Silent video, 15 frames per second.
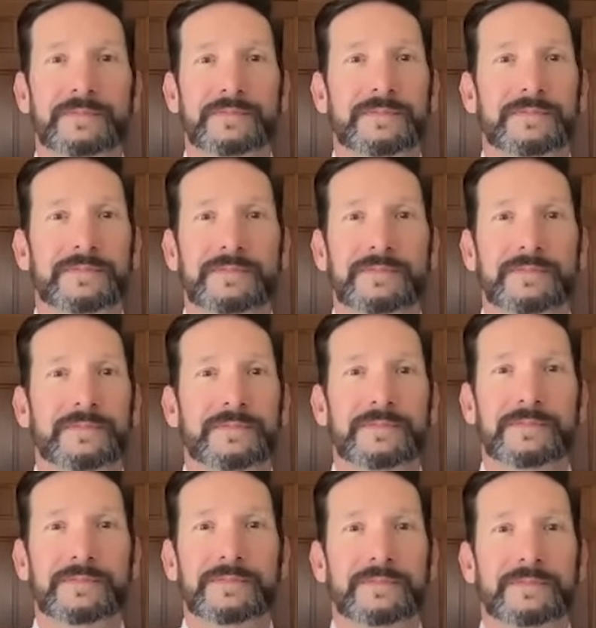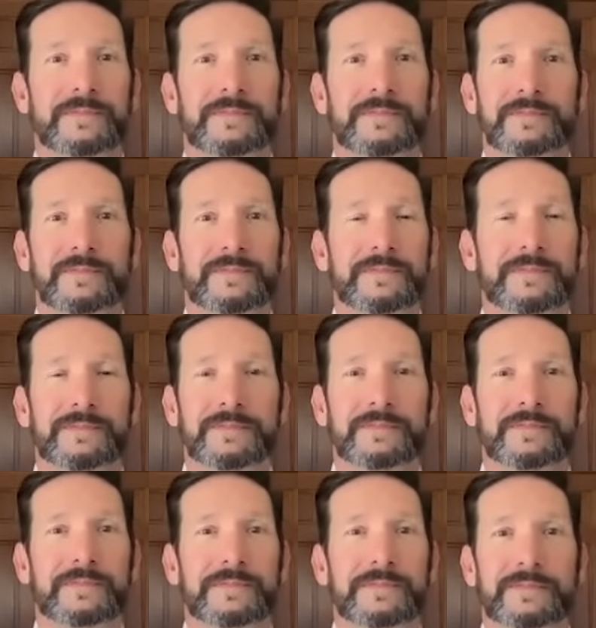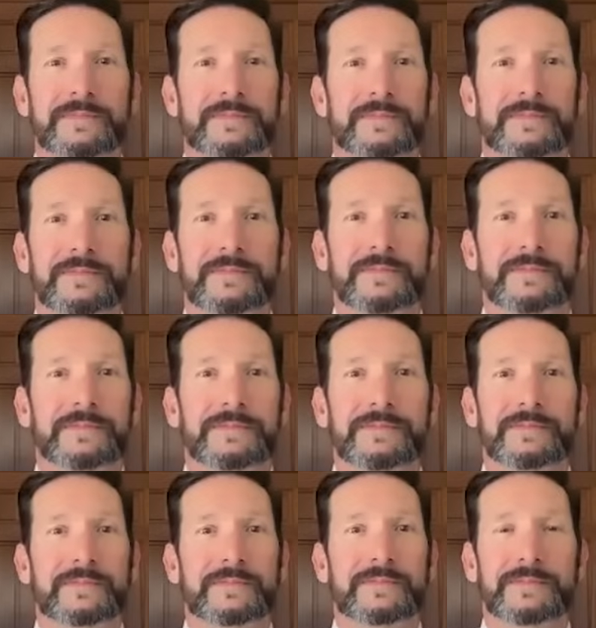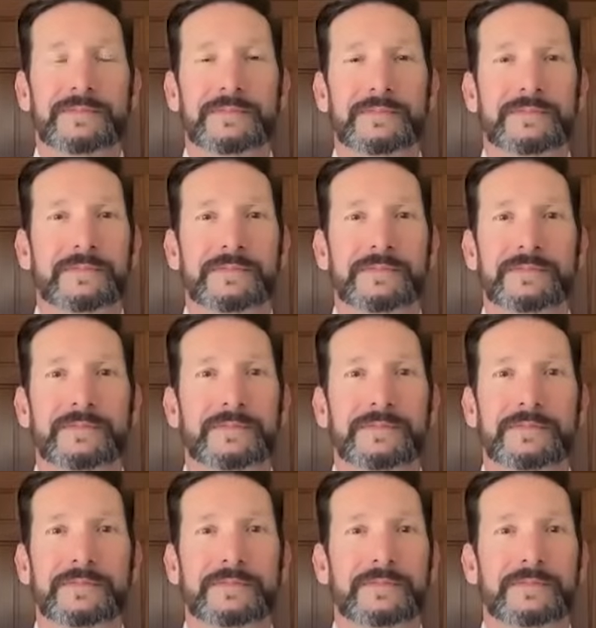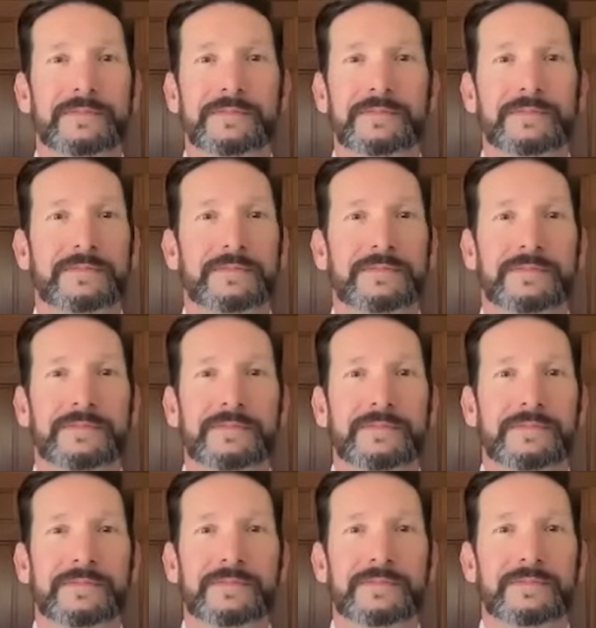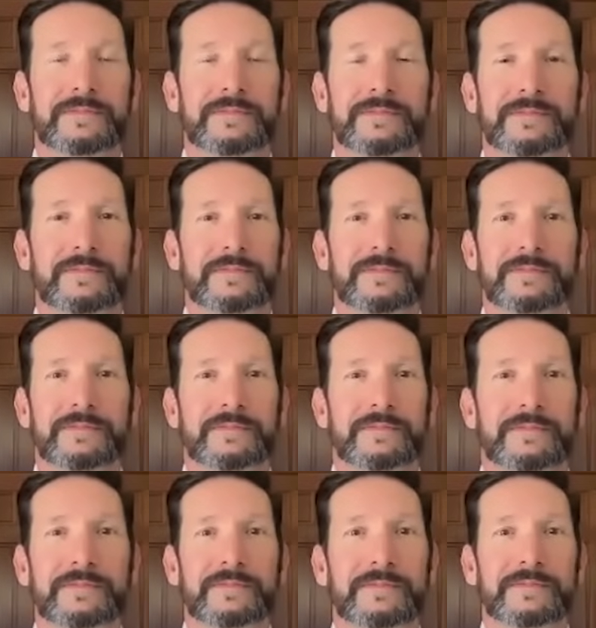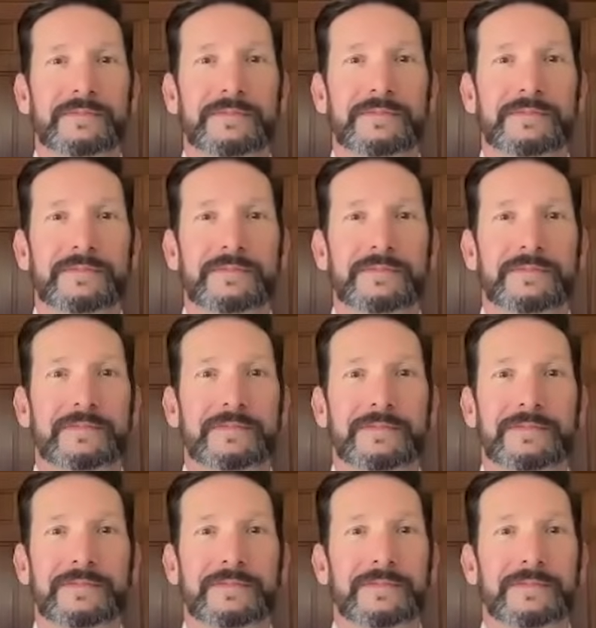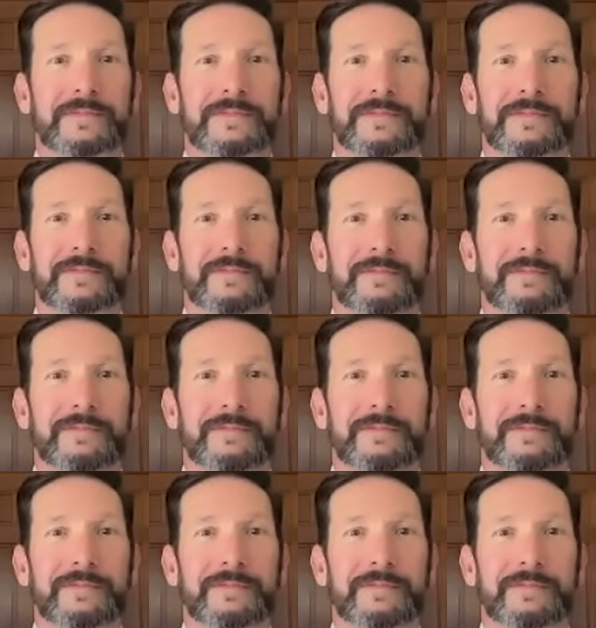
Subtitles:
(silent)